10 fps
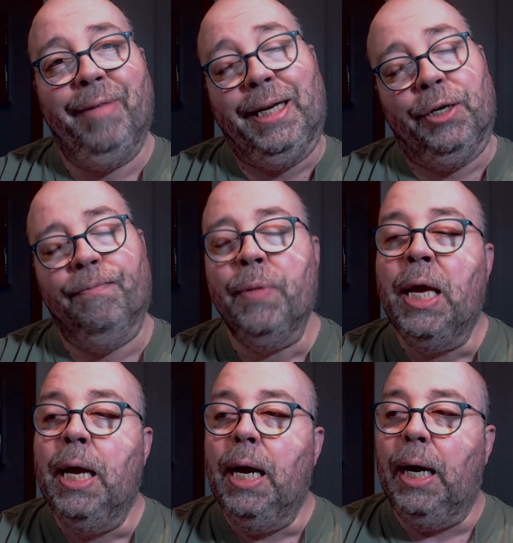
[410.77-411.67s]
Thank you.
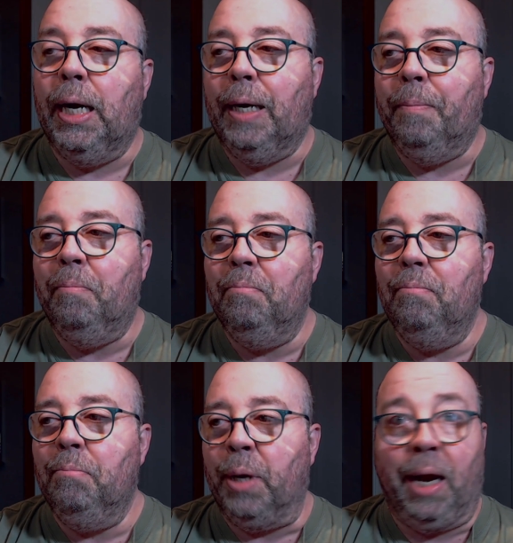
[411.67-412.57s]
Um,
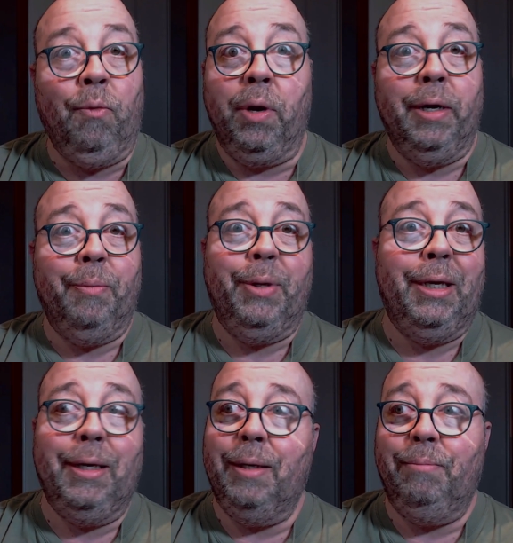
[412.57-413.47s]
but I wanted to
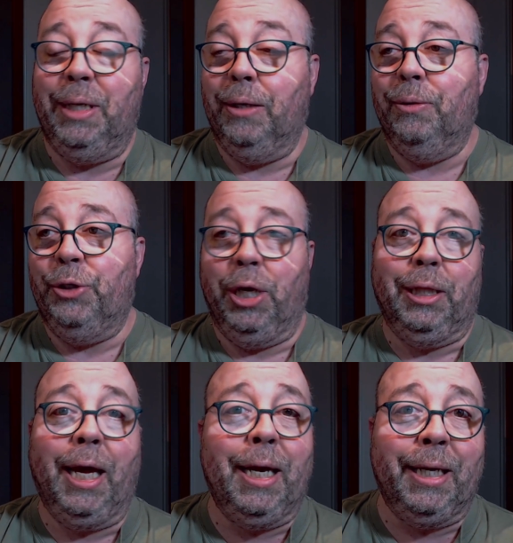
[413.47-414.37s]
be, you know,
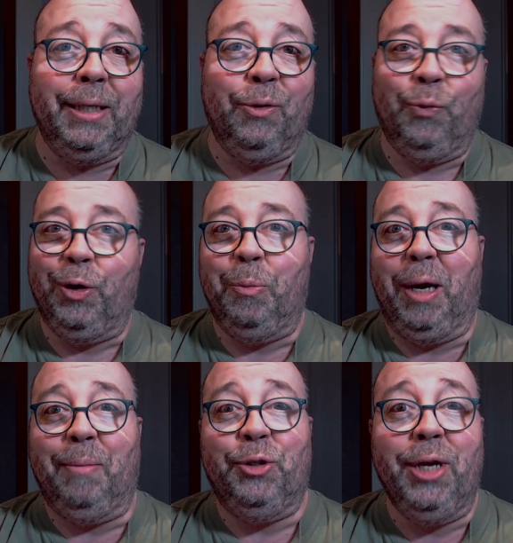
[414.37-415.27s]
John Lanigan, the real
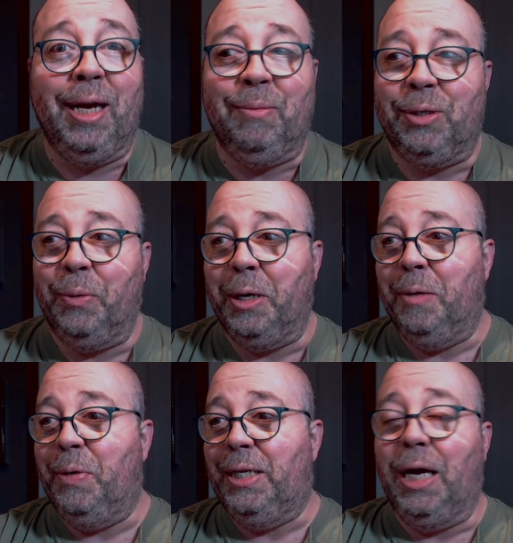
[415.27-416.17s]
Bob James. I wanted
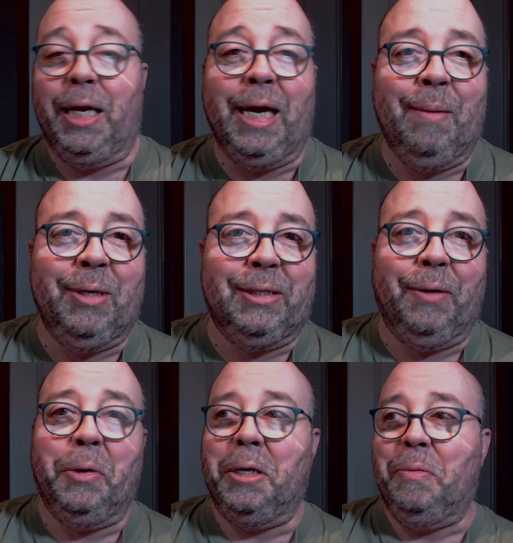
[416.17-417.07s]
to be Don Imus.
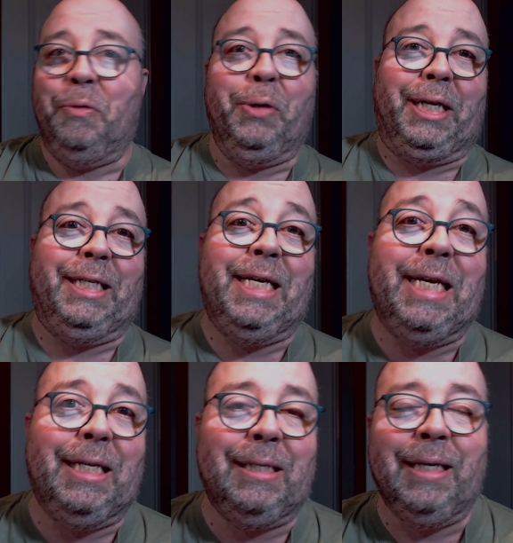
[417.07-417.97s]
I wanted to be Rick
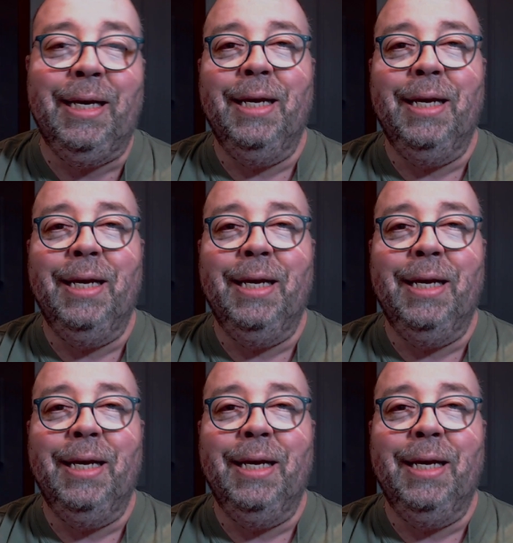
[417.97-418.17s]
Dees.